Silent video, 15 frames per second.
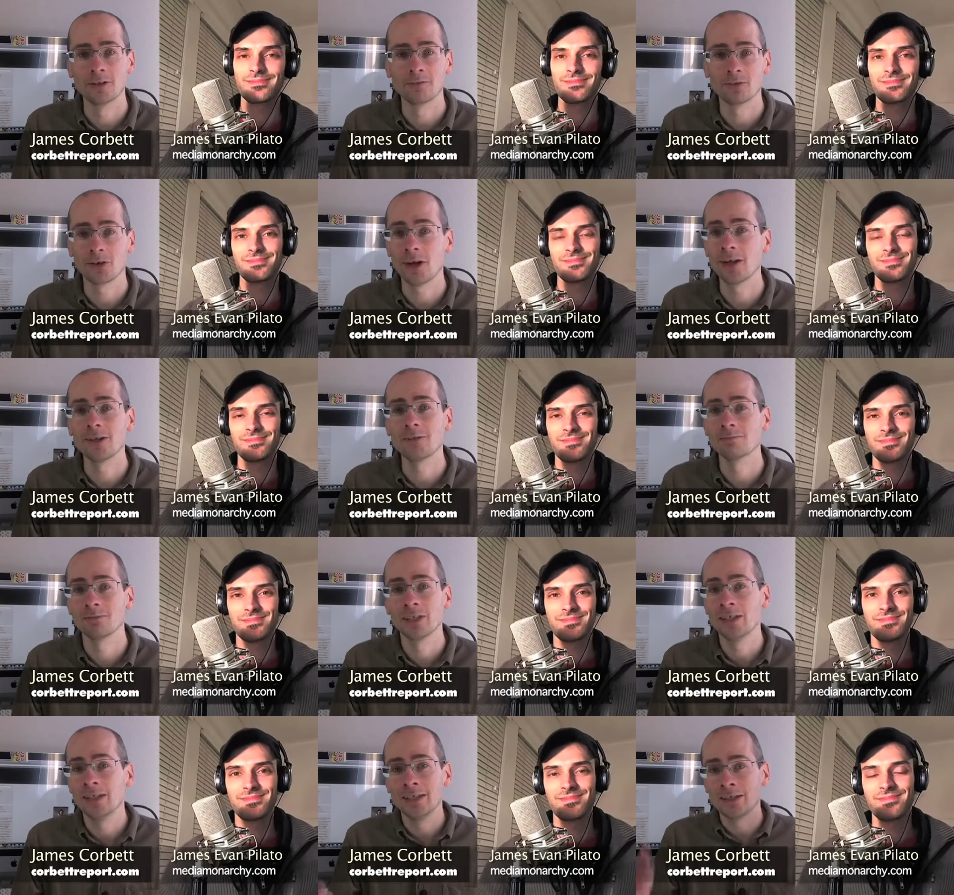Speaker 1: to try to
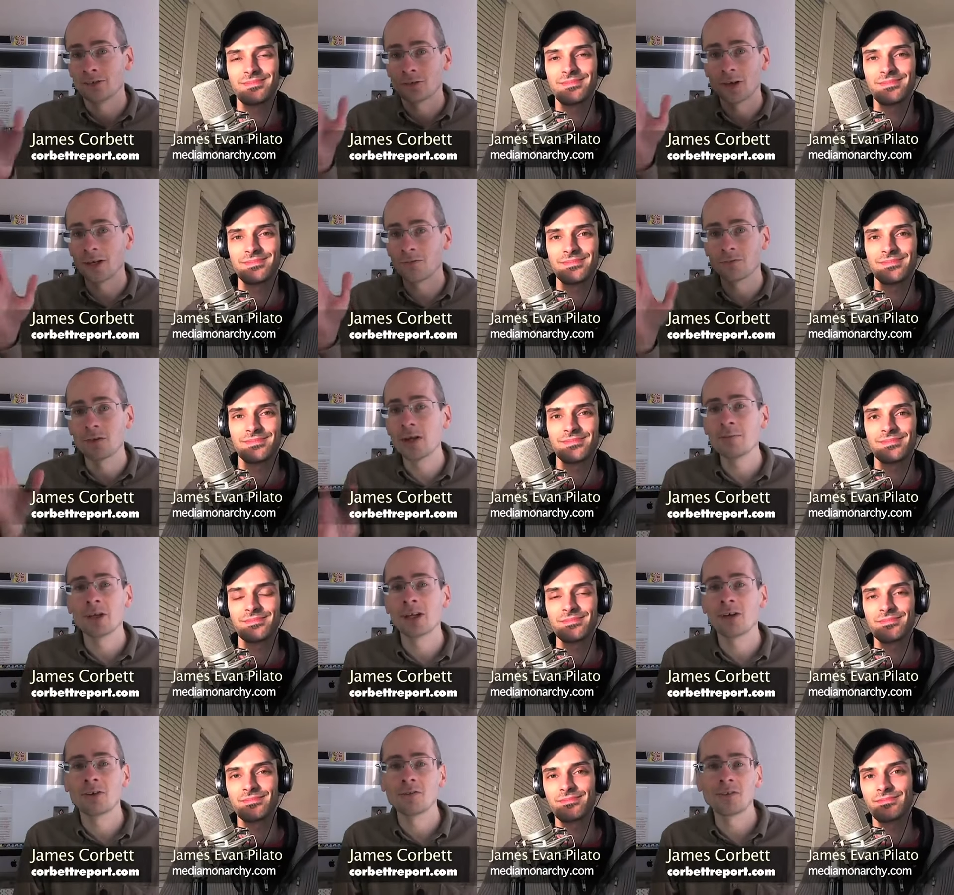try to frame
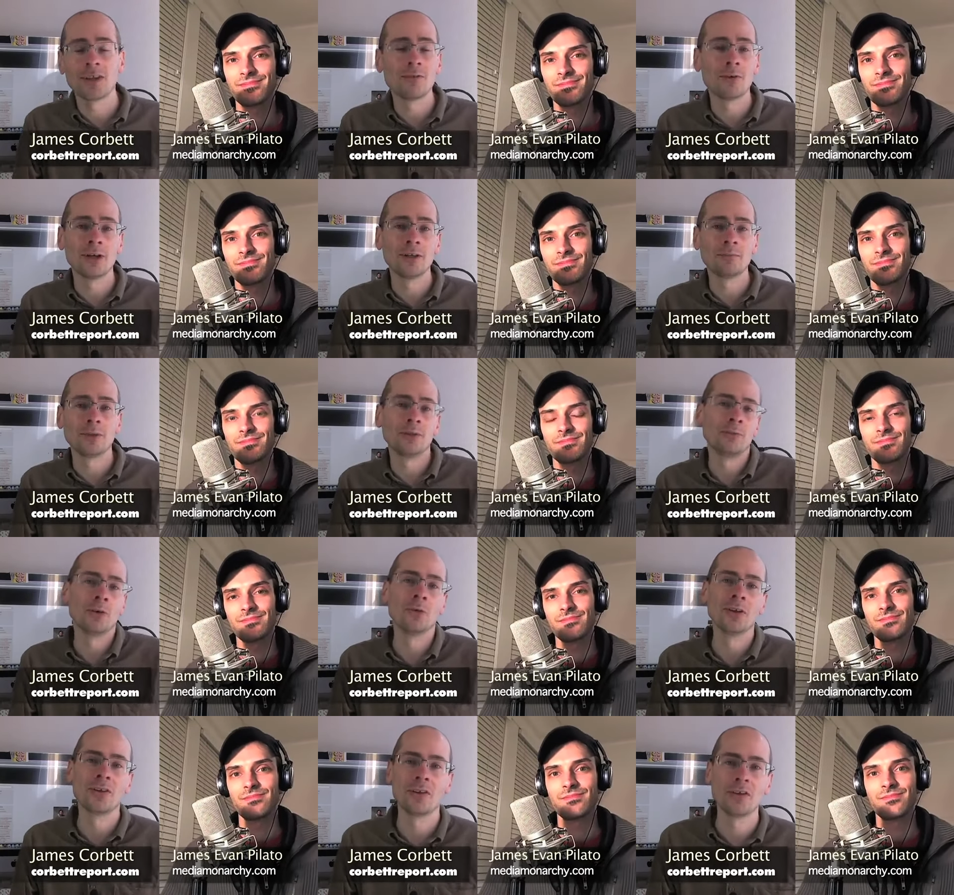it however they want, but no
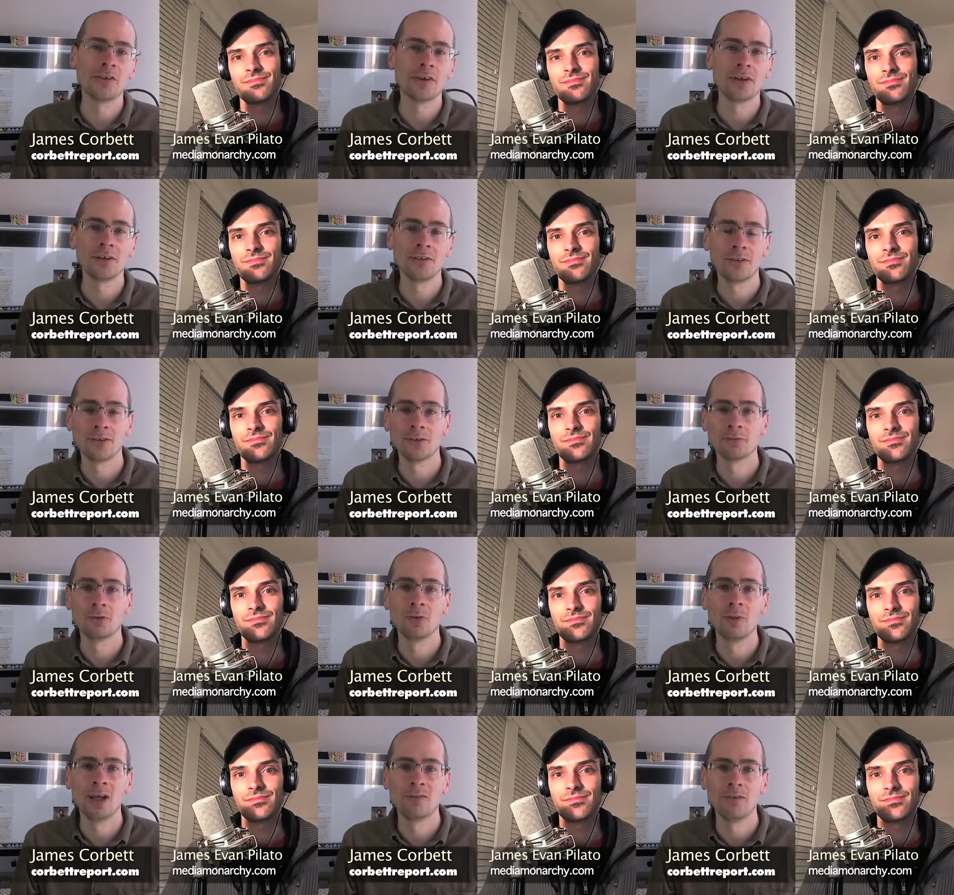one's listening, so
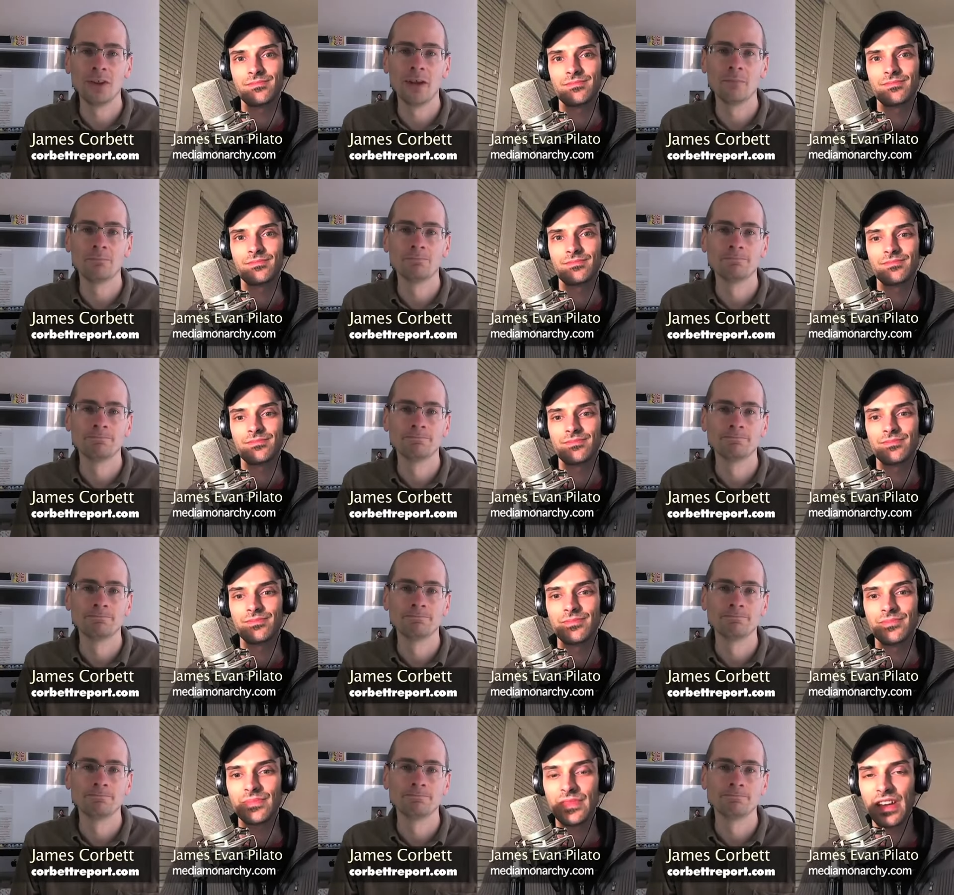too bad for
Speaker 2: them.
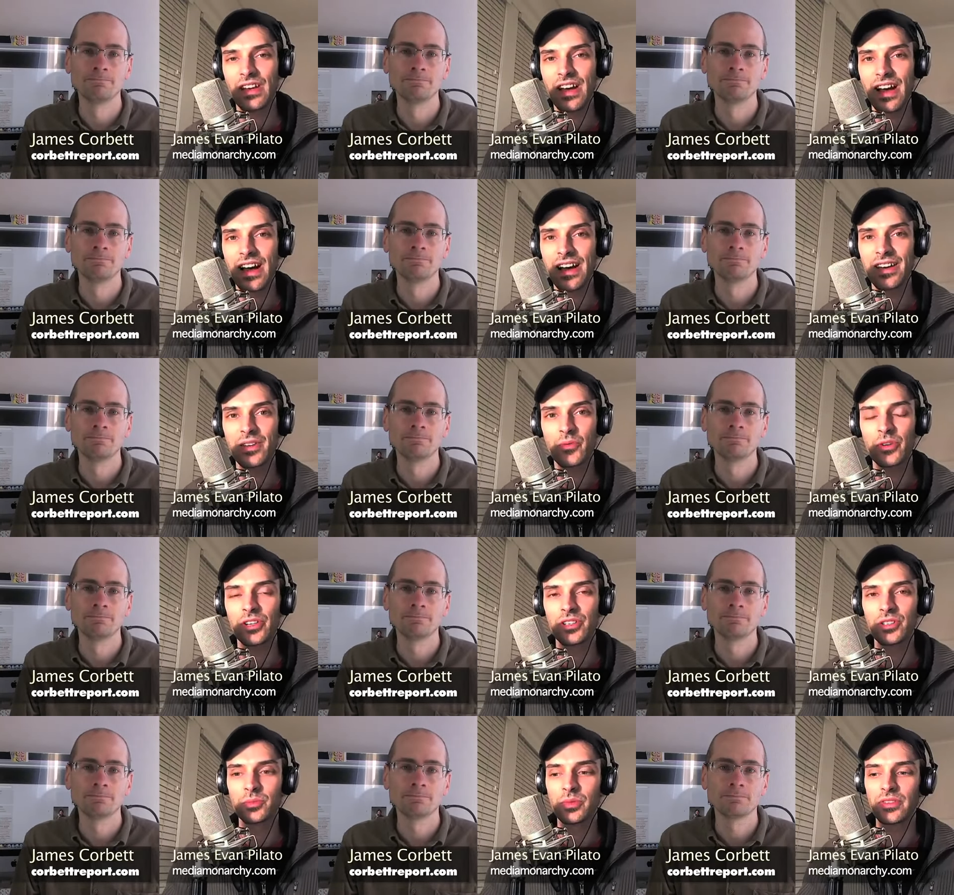I
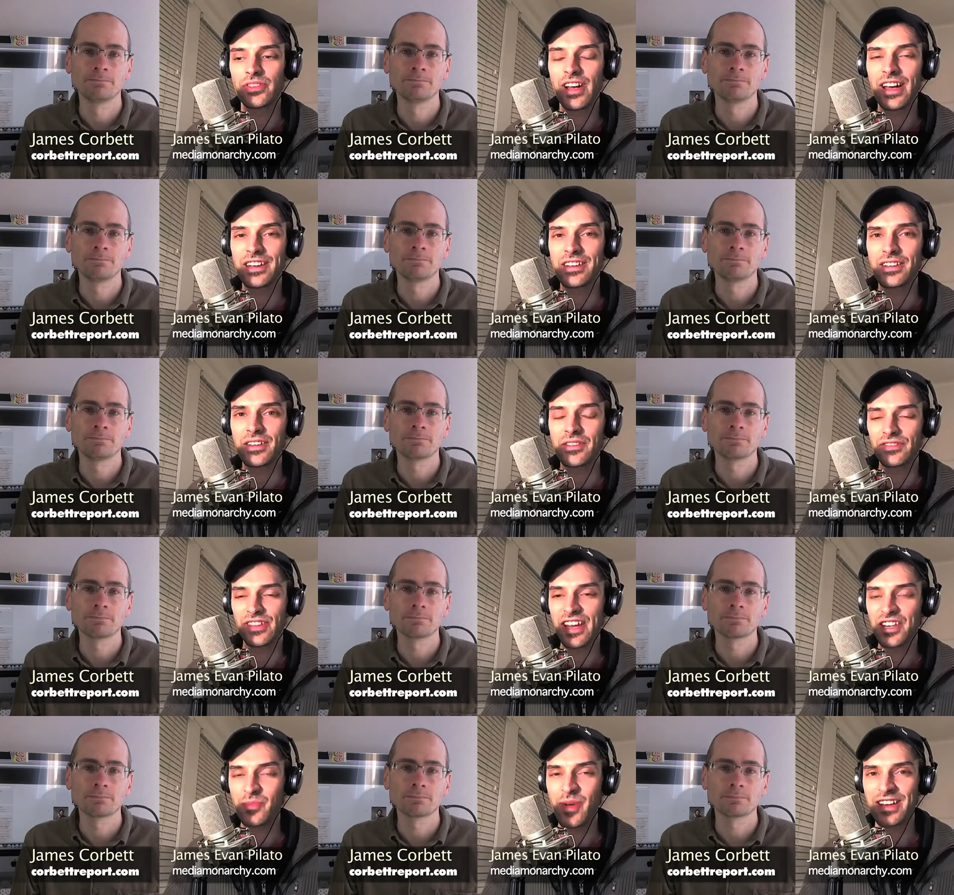will provide a
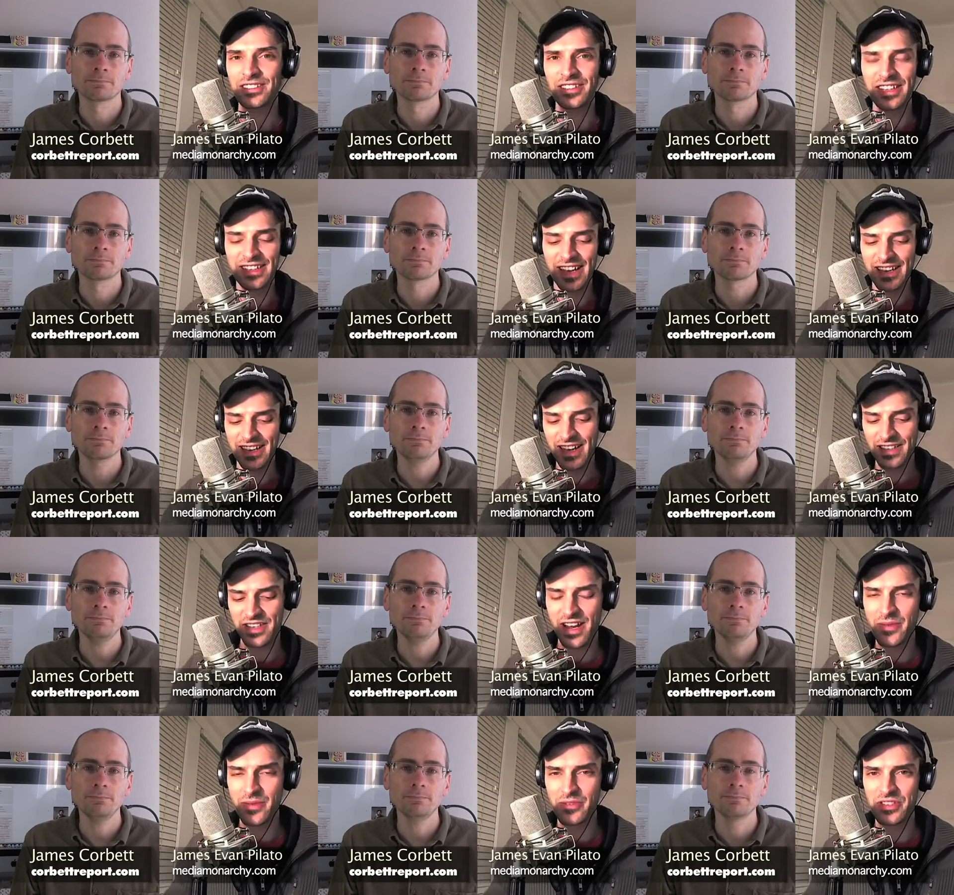flashback link.
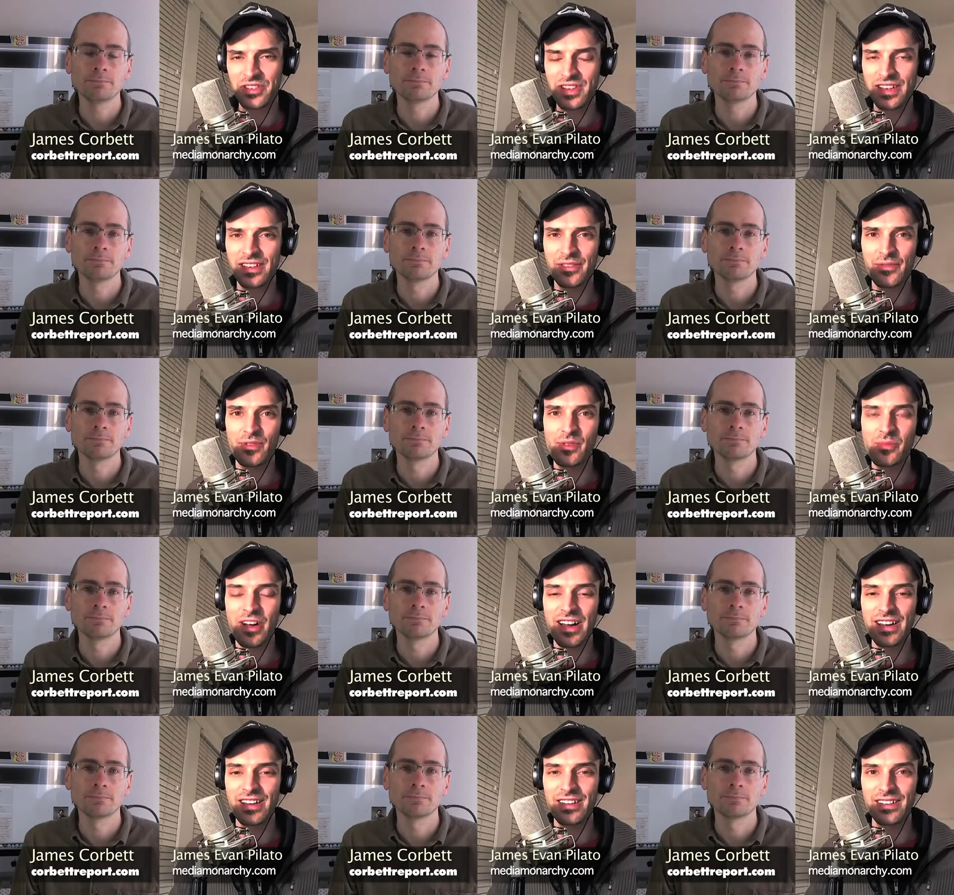As I was digging through
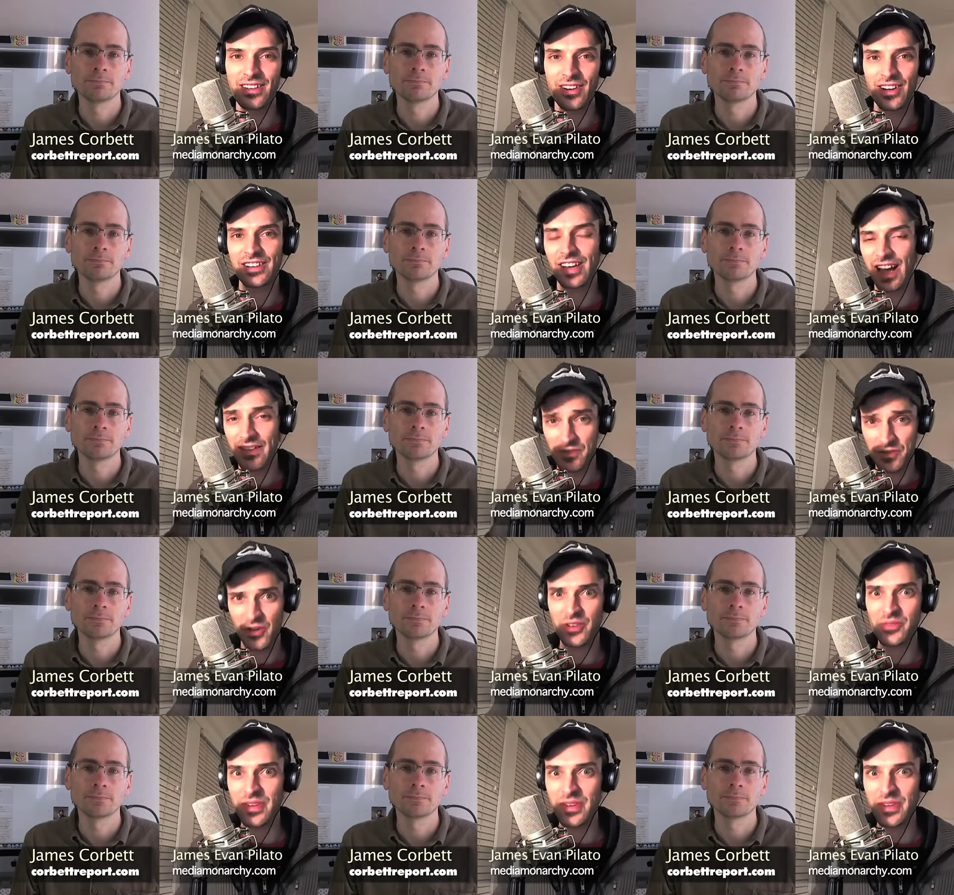my archives on